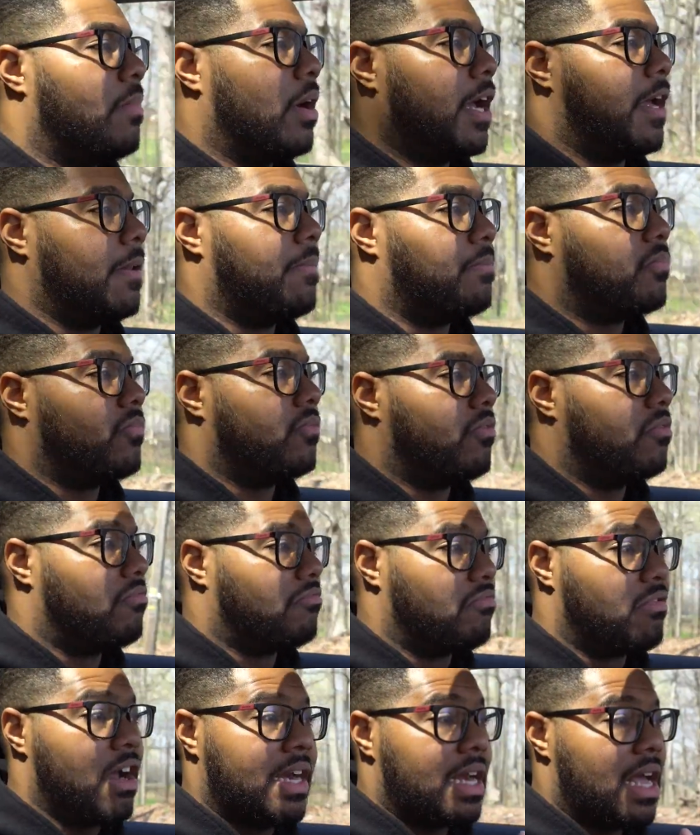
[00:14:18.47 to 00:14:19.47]
But
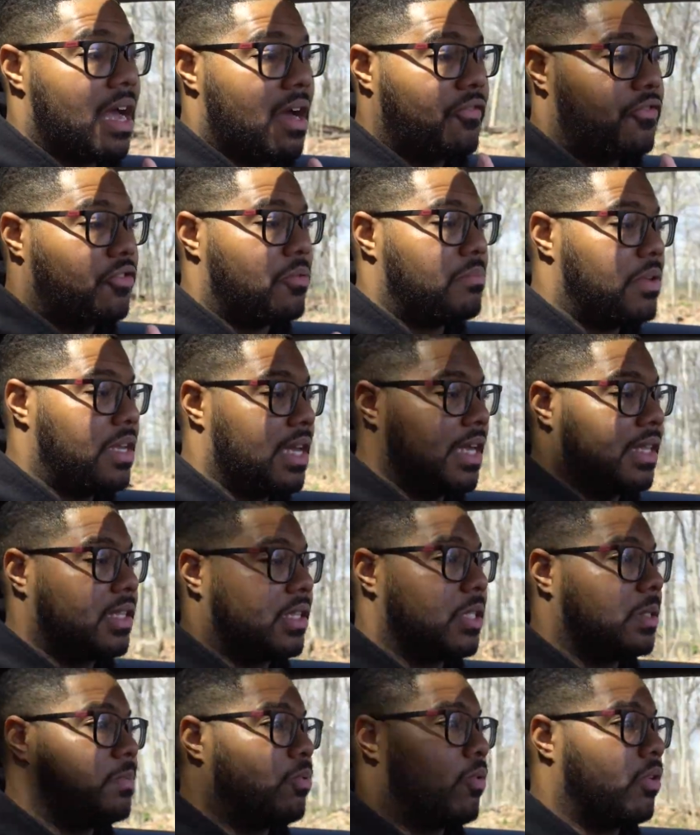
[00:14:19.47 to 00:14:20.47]
right now, for me at
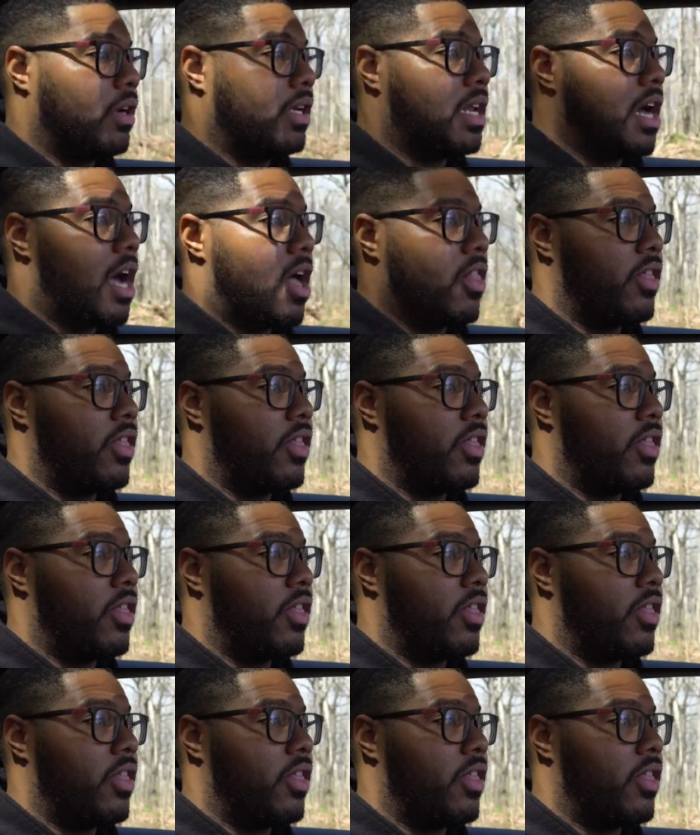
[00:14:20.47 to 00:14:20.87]
this point,